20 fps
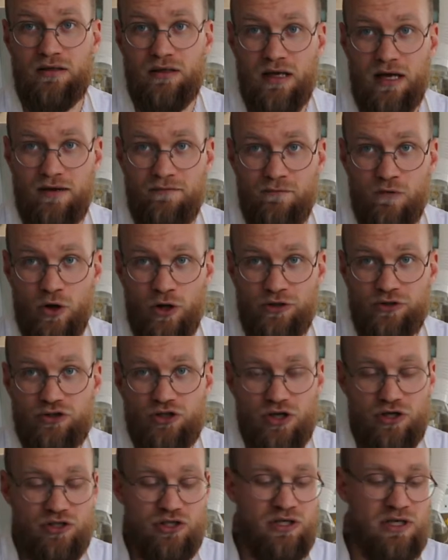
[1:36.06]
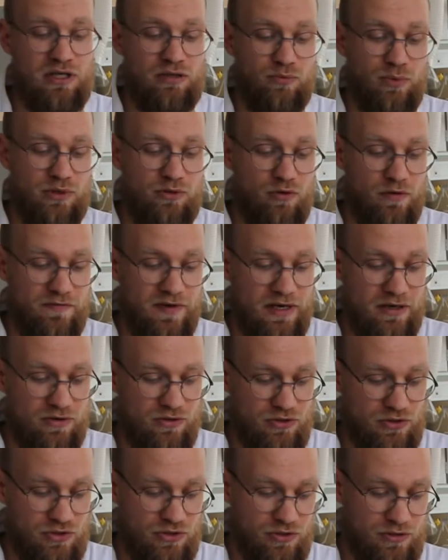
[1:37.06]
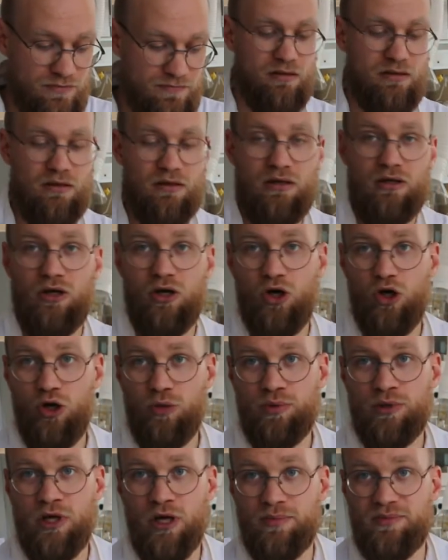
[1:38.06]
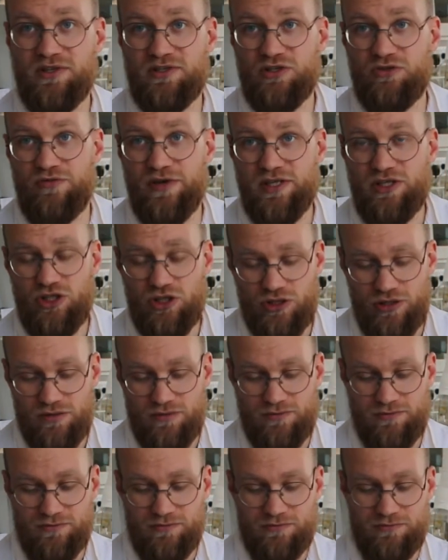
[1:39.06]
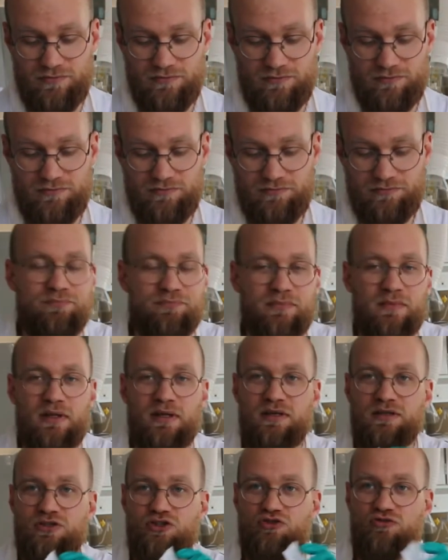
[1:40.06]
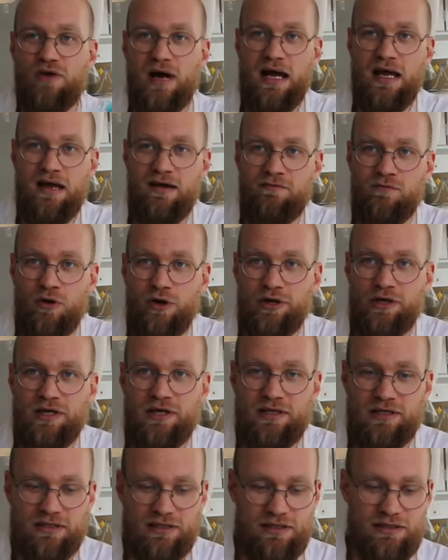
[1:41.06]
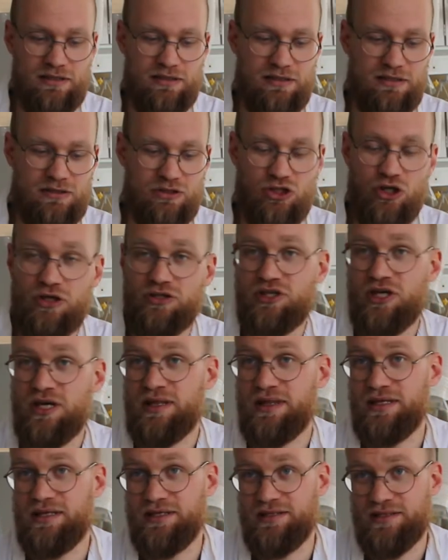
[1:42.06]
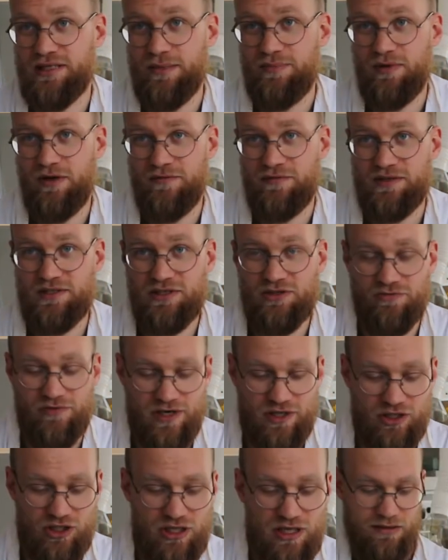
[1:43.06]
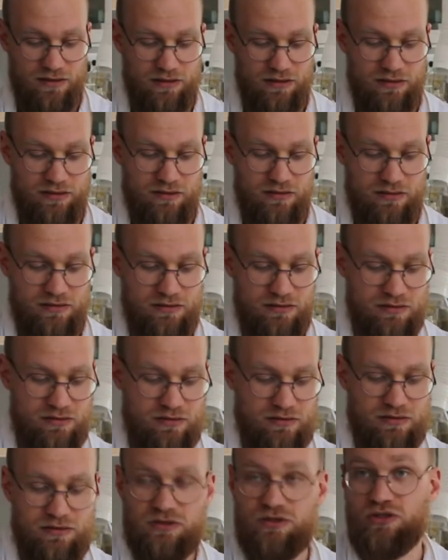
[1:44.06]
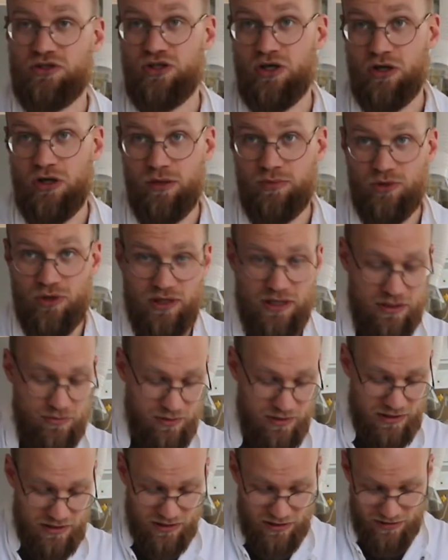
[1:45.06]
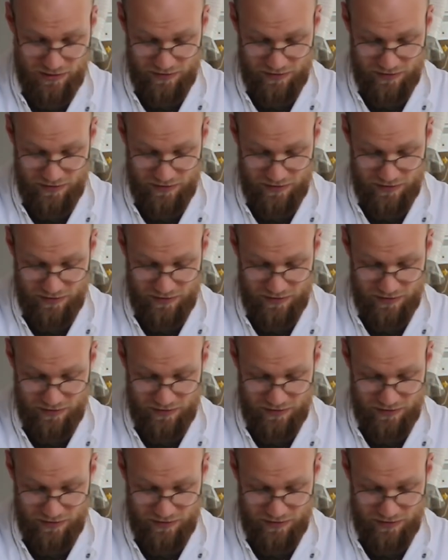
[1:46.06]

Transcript: Avoid touching it with your fingers. Open up the syringe. Try avoiding touching the tip of the syringe. Suck up your liquid.